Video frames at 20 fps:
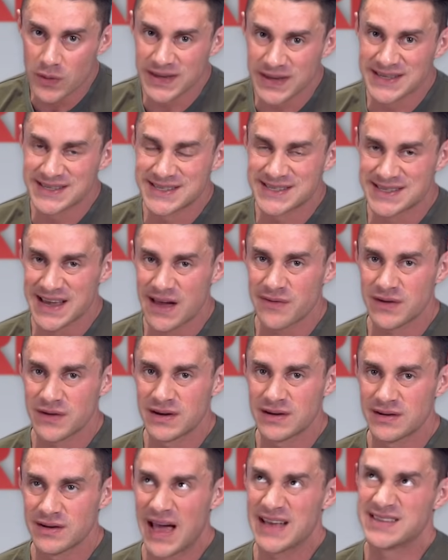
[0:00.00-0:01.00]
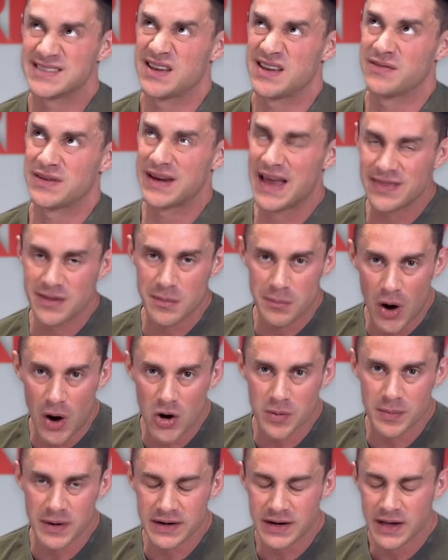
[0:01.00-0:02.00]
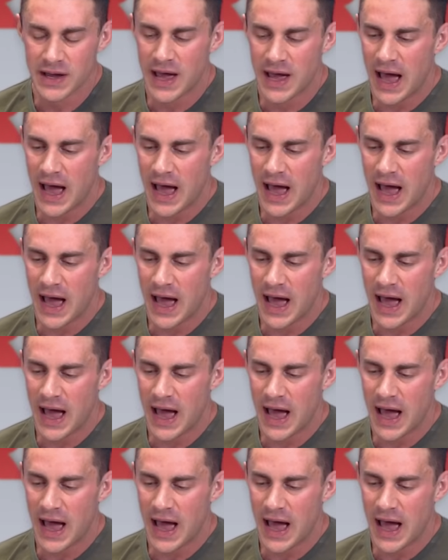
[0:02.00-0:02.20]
There's seven at the moment